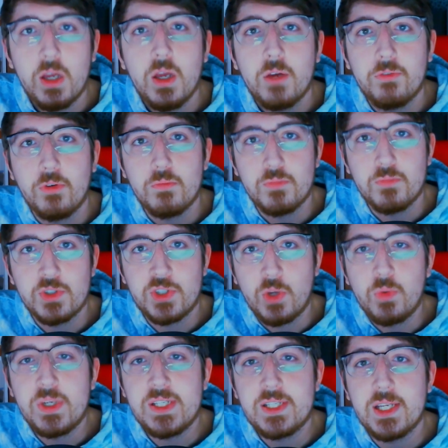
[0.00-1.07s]
from
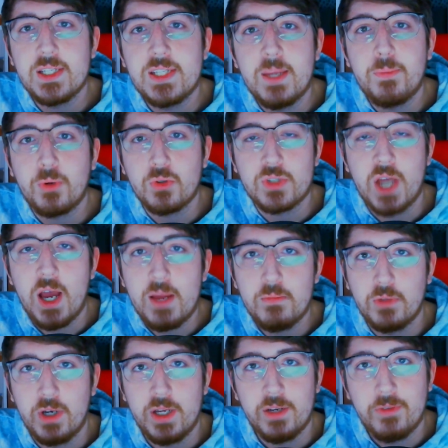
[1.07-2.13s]
Sony's typical
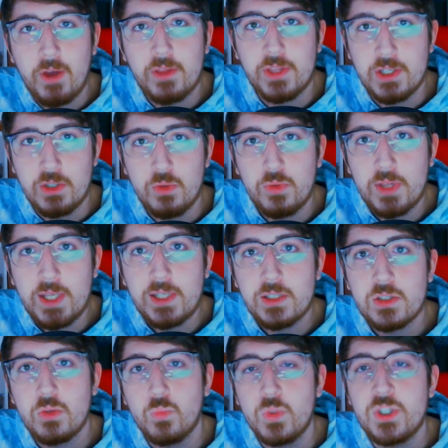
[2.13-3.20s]
timeline of how they do
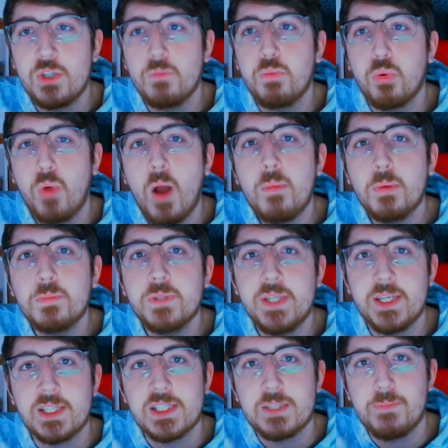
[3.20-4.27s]
things, we should probably
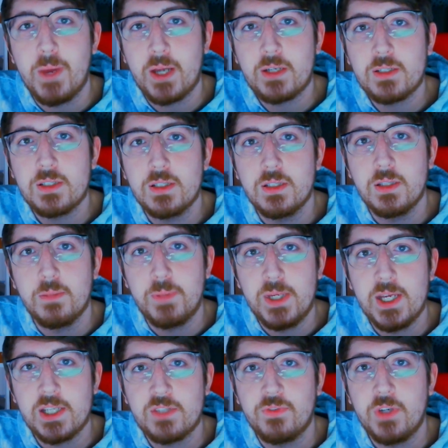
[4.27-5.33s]
expect the
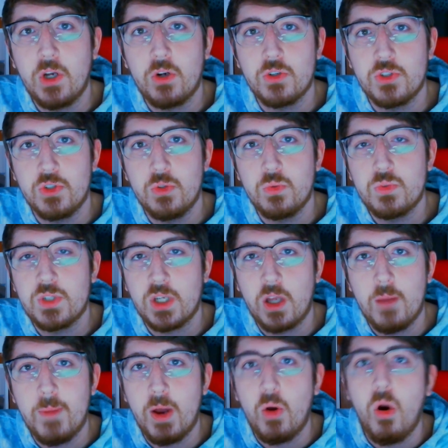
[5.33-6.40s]
PSVR 2 to
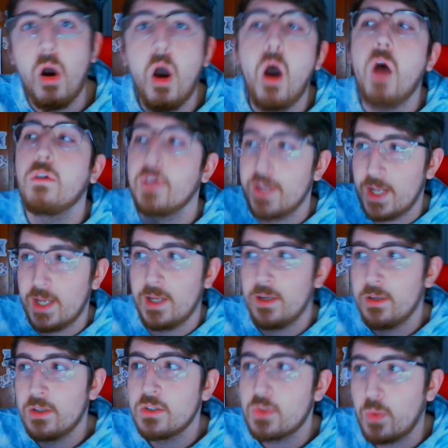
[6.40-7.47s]
come out holiday
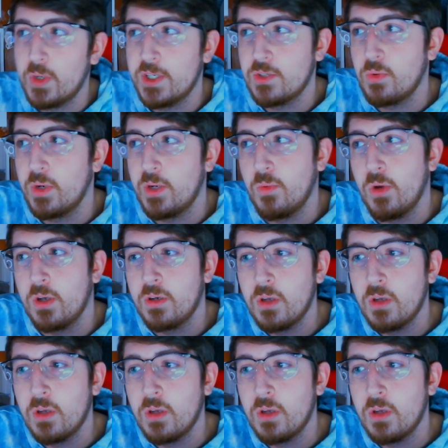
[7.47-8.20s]
2021.